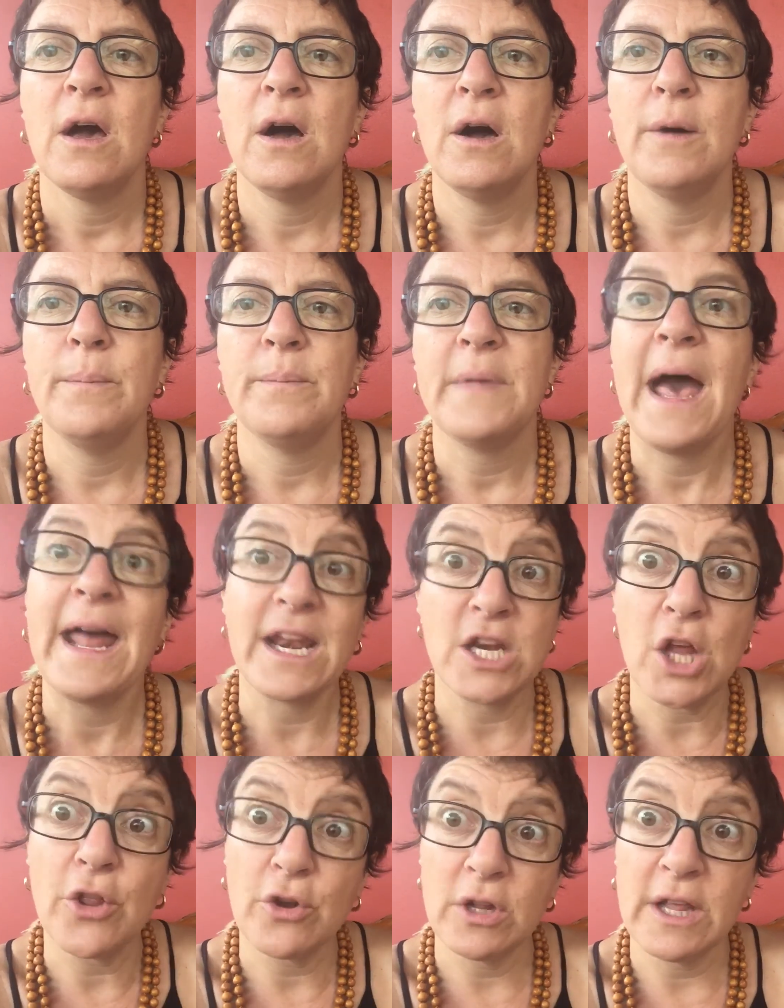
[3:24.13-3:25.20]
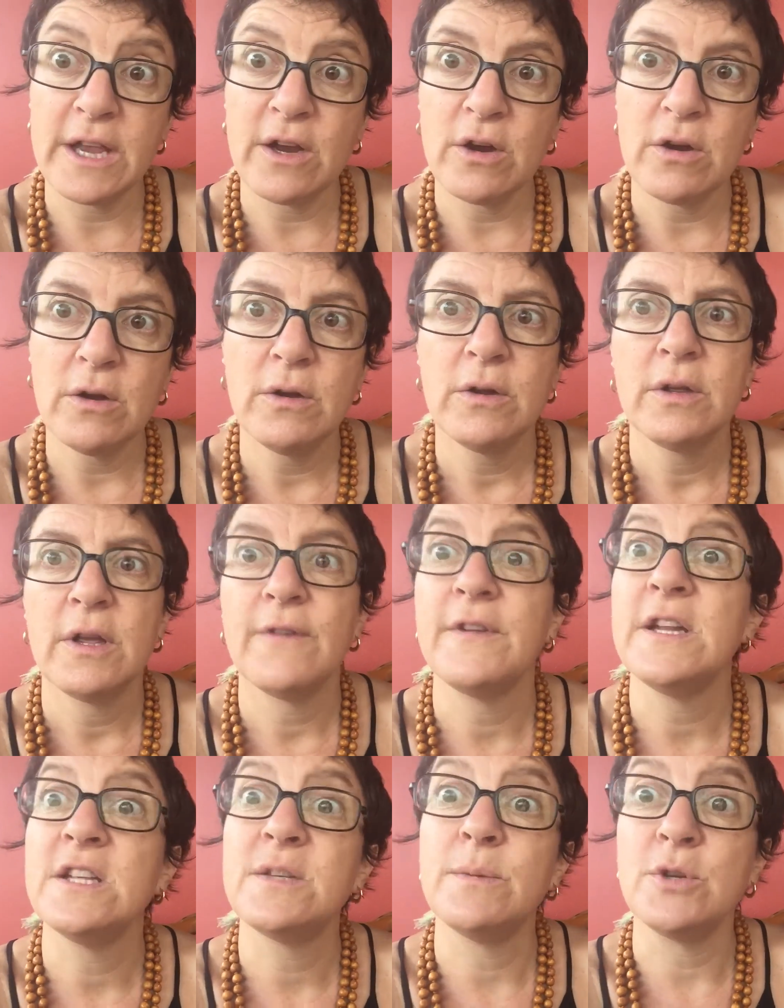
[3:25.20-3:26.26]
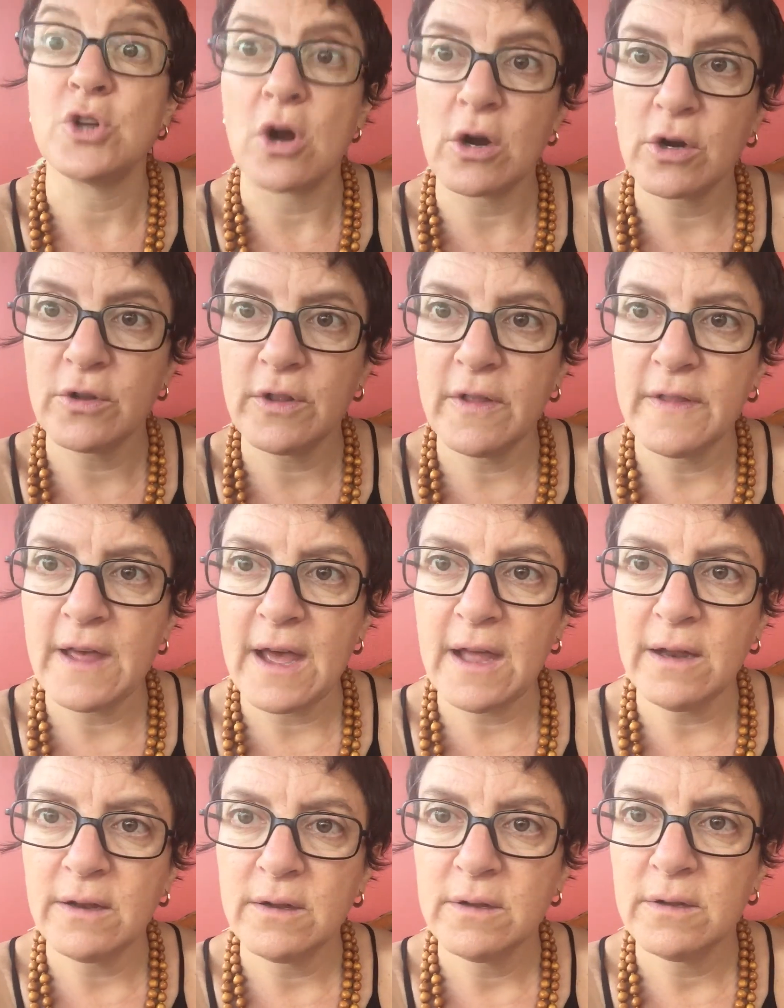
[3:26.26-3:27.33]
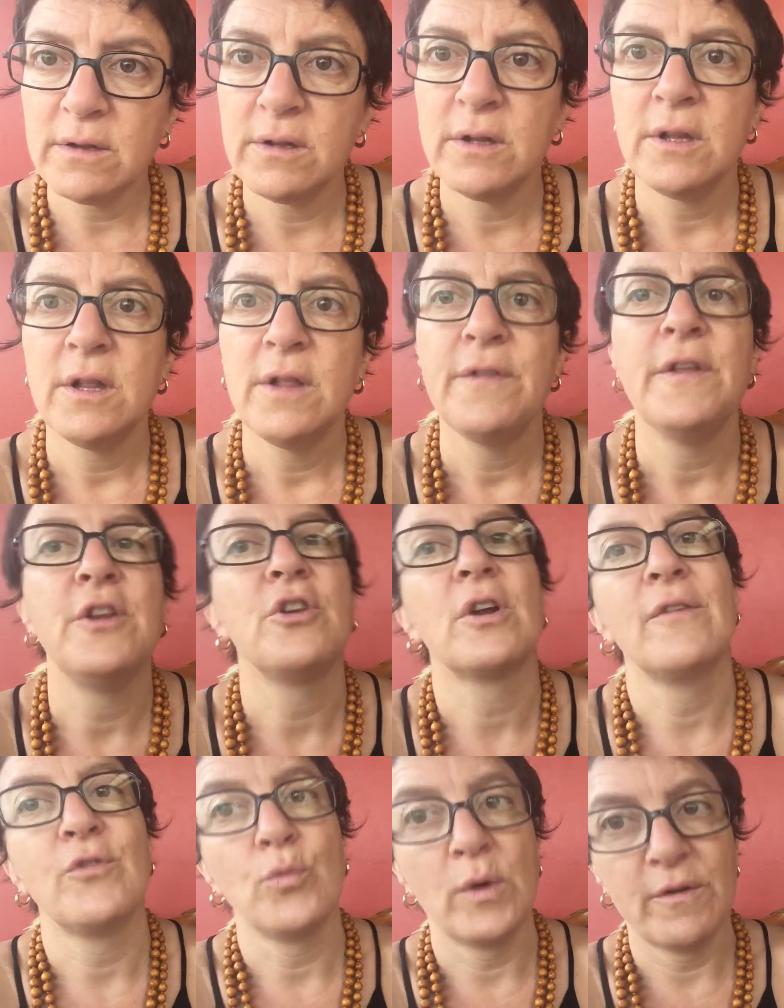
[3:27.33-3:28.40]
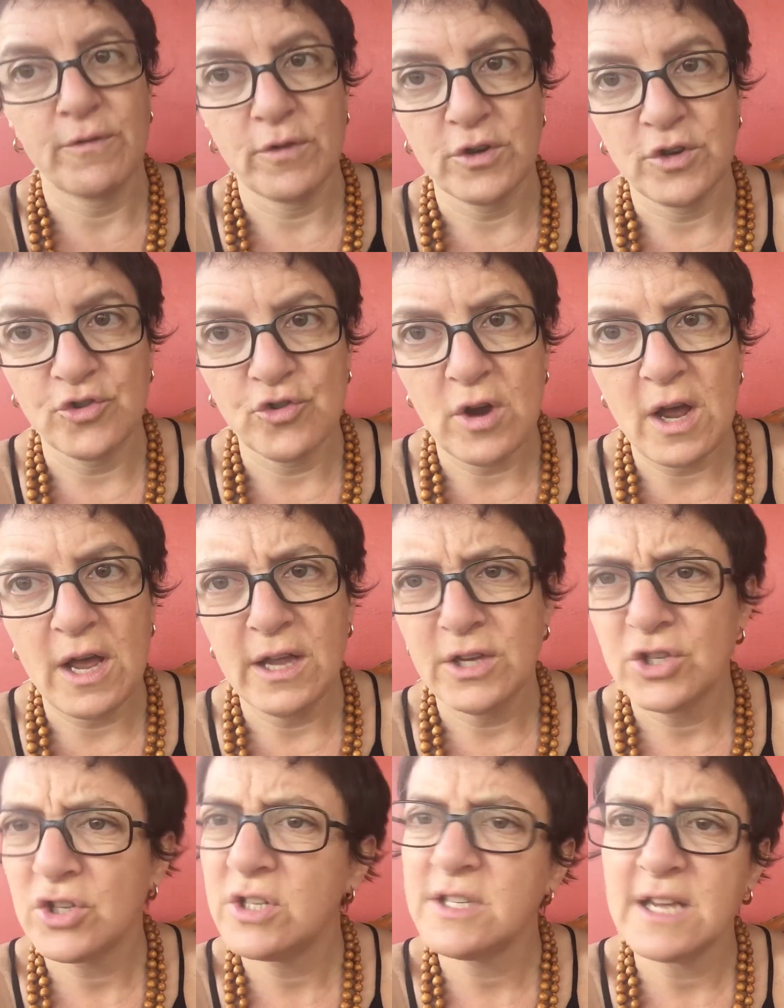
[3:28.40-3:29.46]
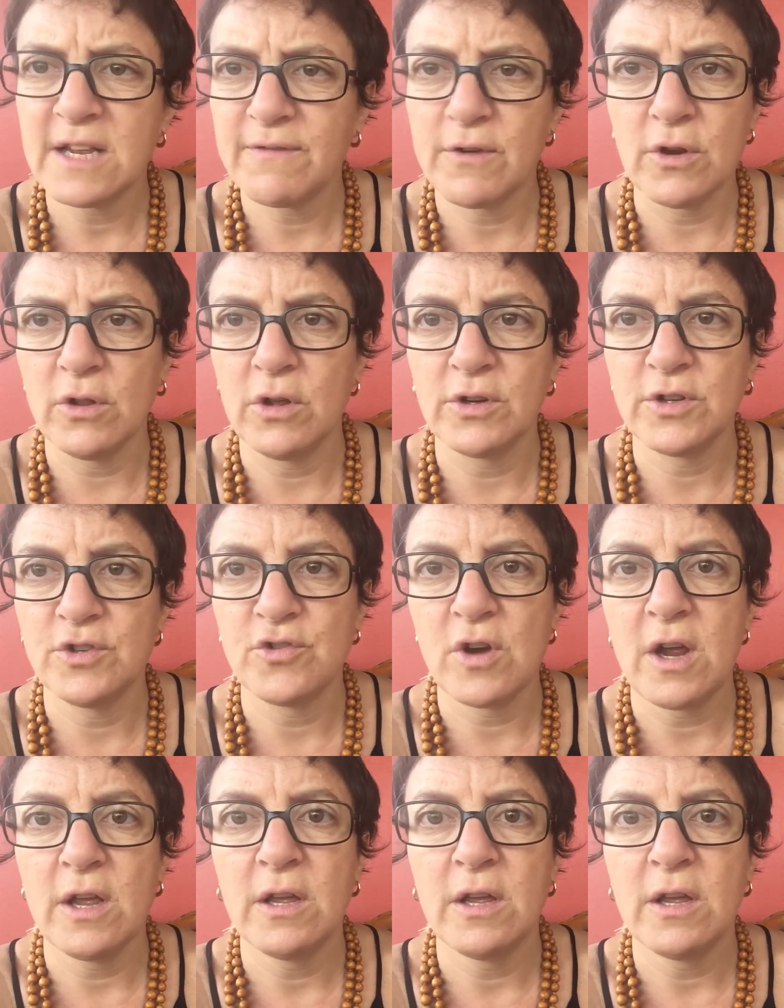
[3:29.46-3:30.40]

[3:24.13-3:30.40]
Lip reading: Add another layer. If it needs to be darker than that, then you're going to have to wait for it to dry. It shouldn't take very long to dry.